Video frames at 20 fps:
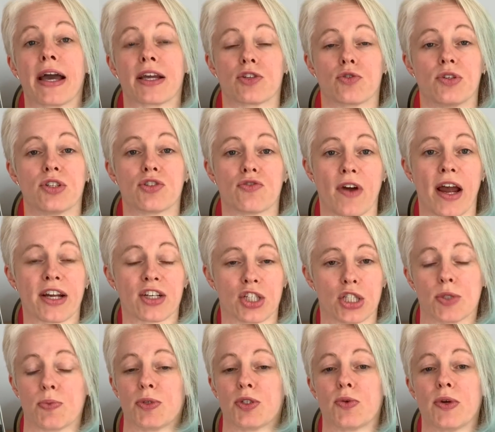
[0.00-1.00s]
to interactions
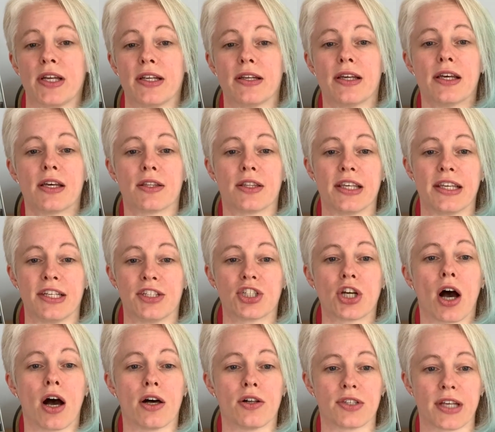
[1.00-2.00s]
between the
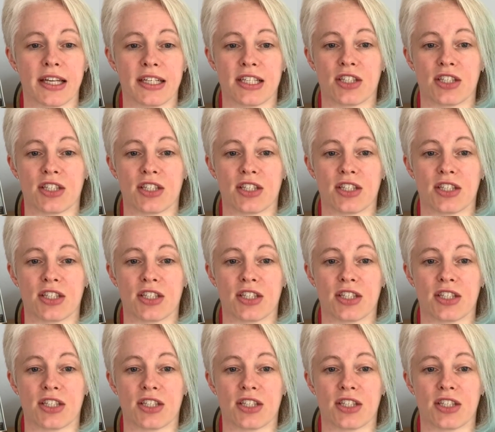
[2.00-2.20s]
child and his